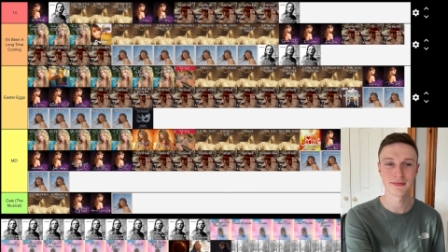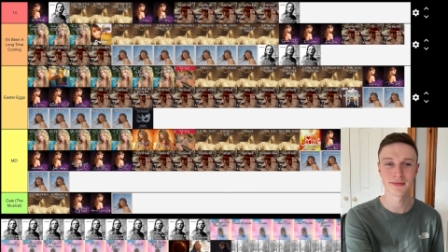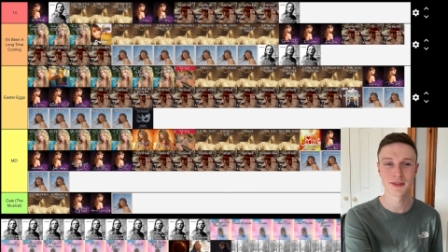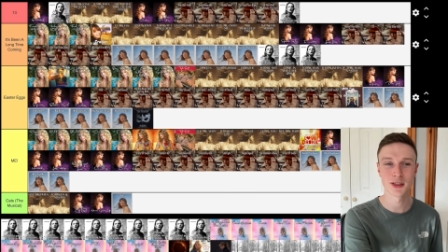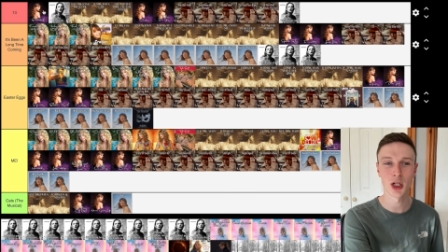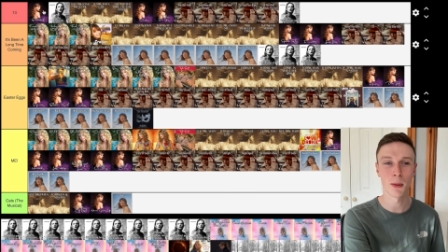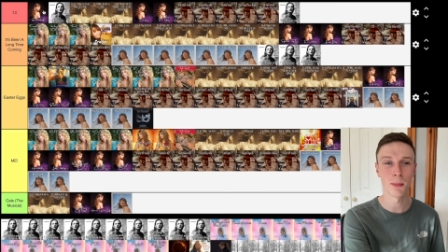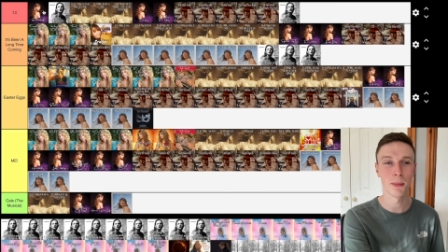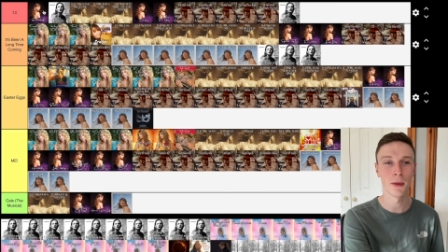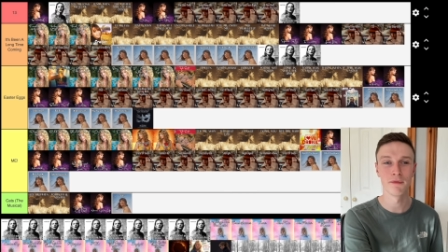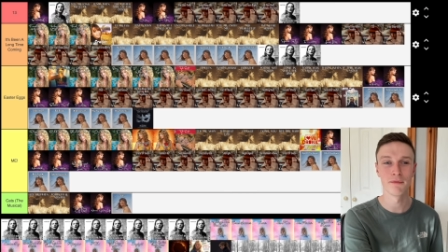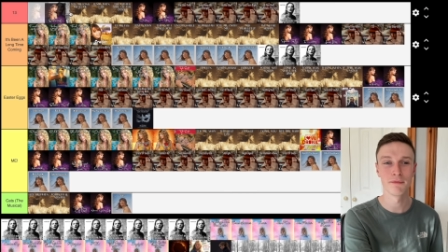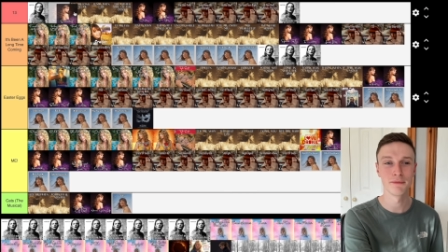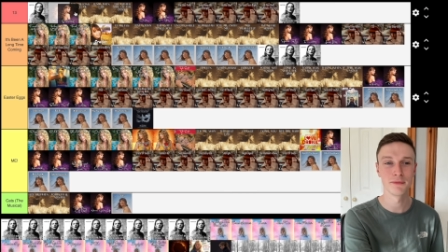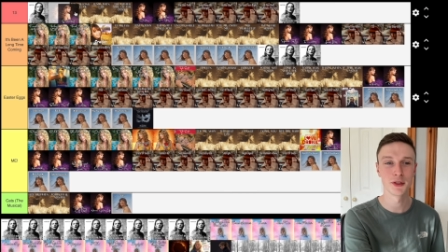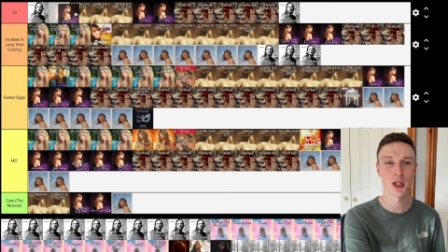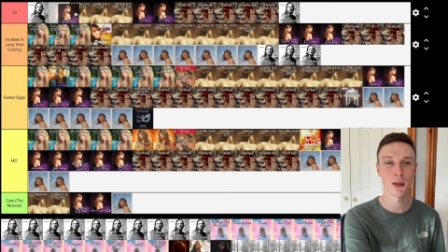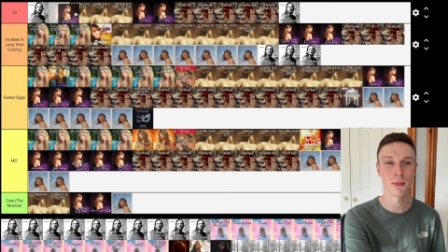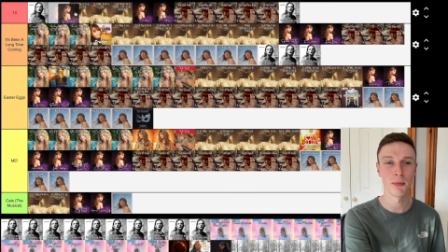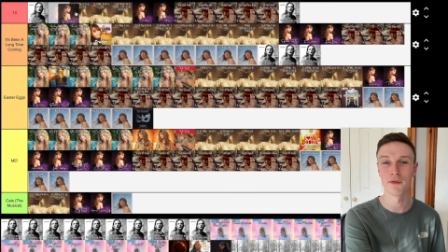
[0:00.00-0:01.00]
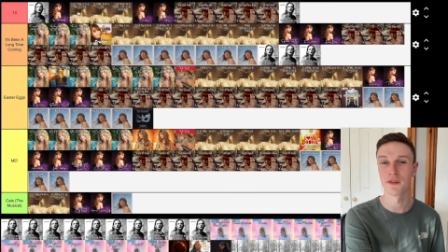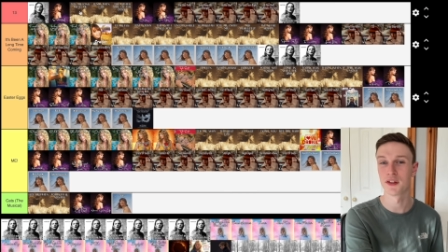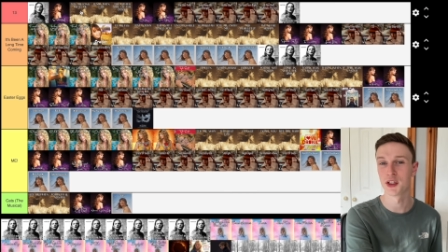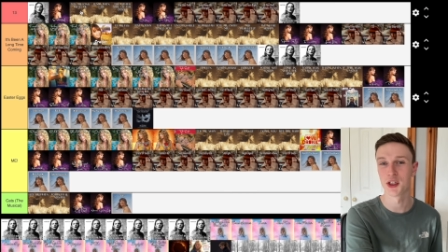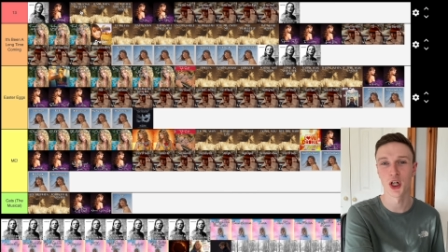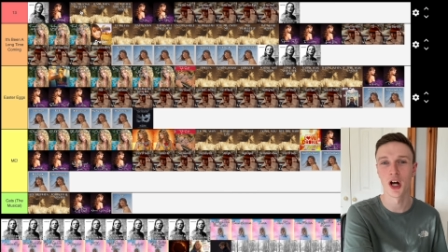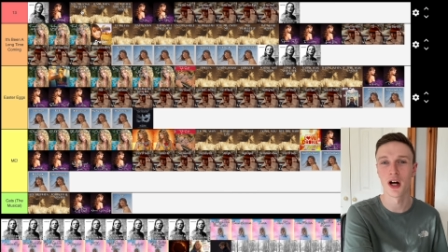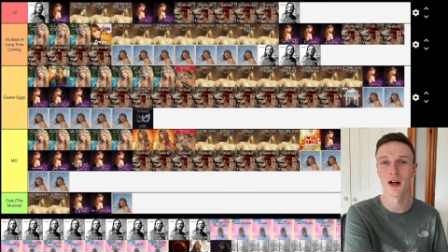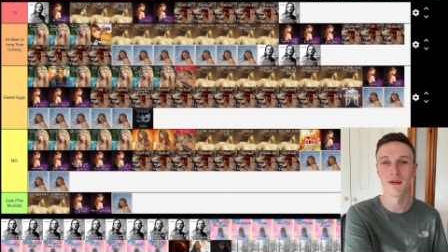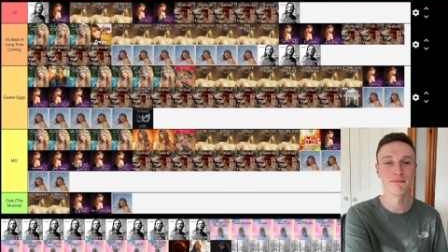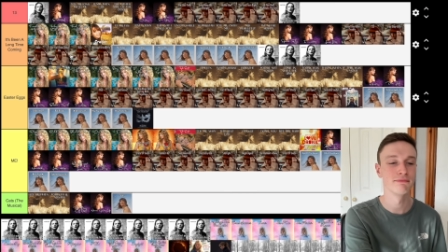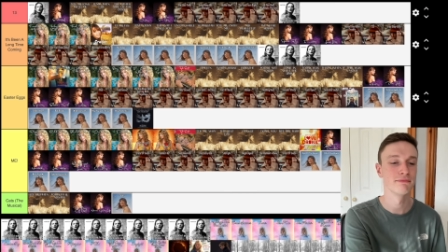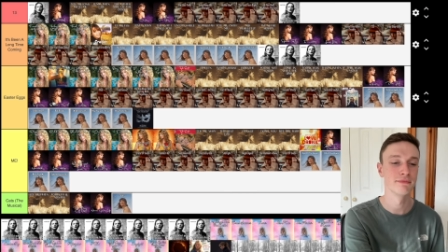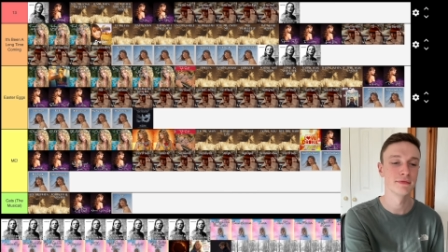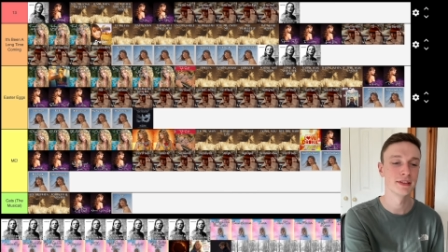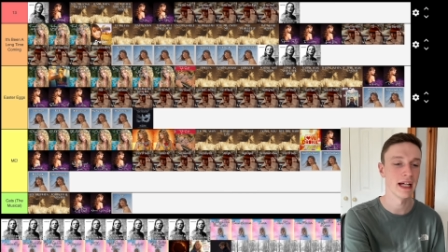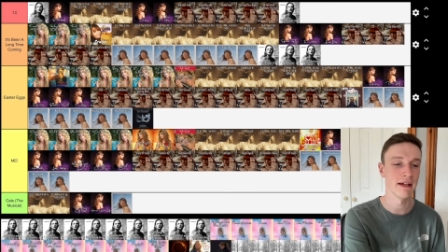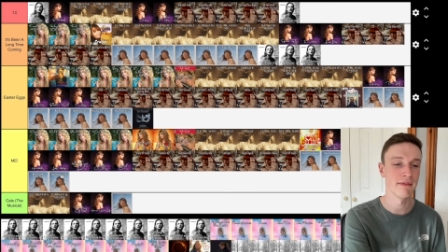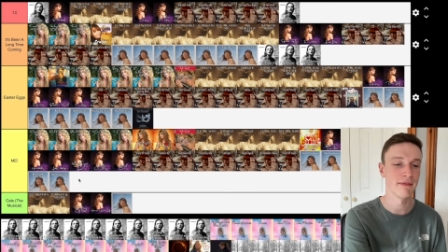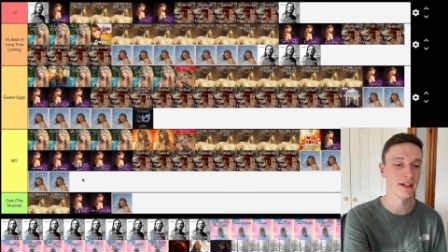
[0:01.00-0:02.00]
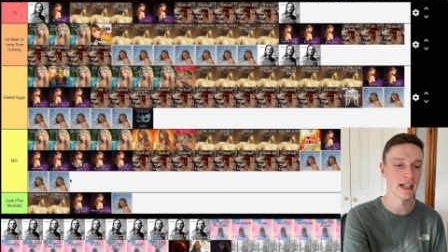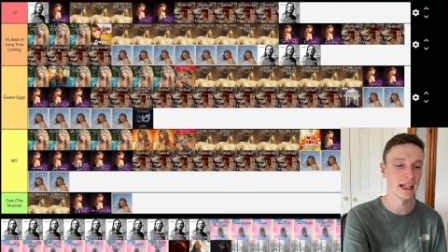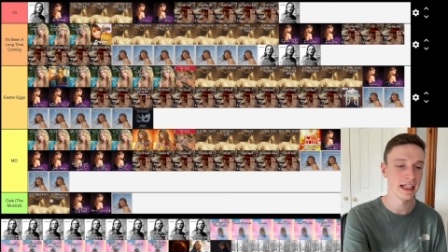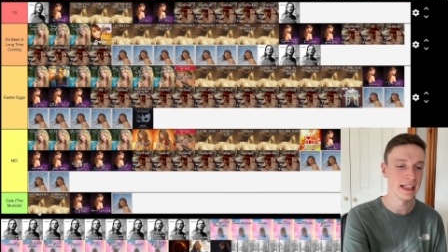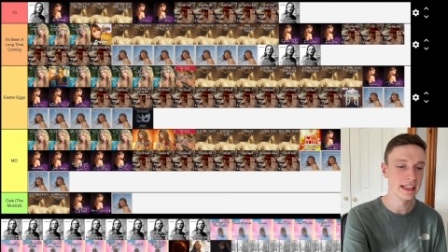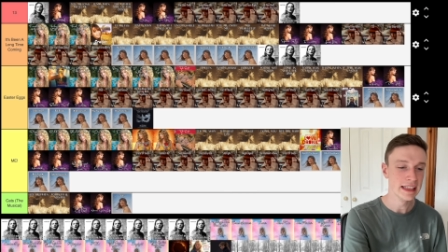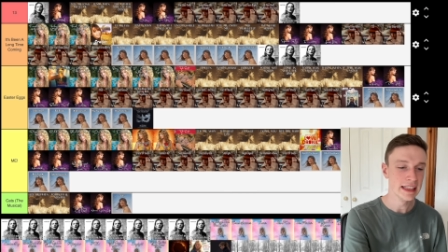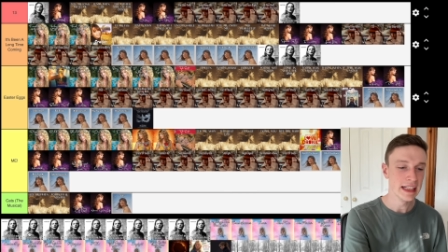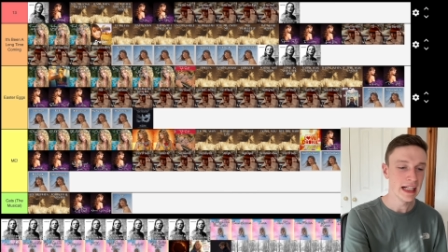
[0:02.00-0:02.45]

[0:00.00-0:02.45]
top of top of the chart definitely.